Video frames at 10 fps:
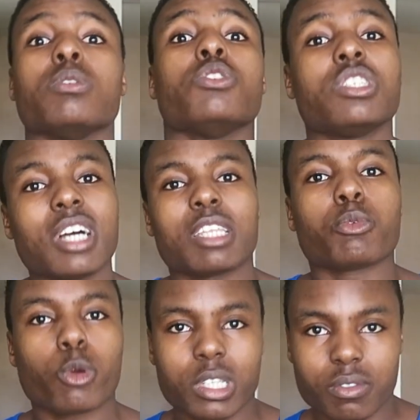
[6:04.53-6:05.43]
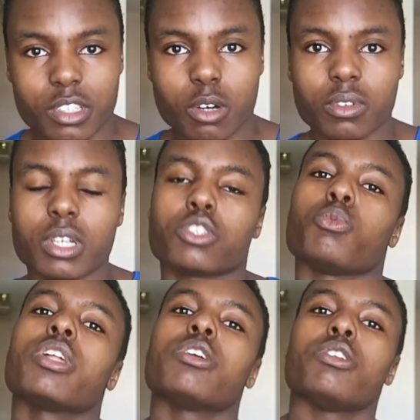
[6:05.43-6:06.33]
You still have to progressively overload. So
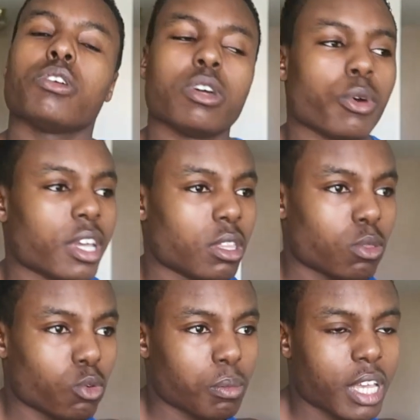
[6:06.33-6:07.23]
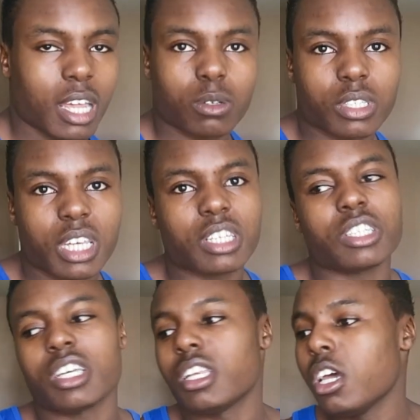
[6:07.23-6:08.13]
whether you're going it through mechanical
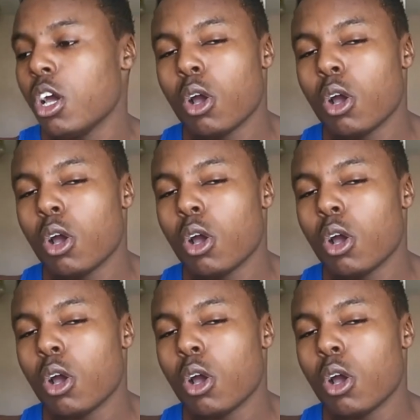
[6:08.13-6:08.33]
tension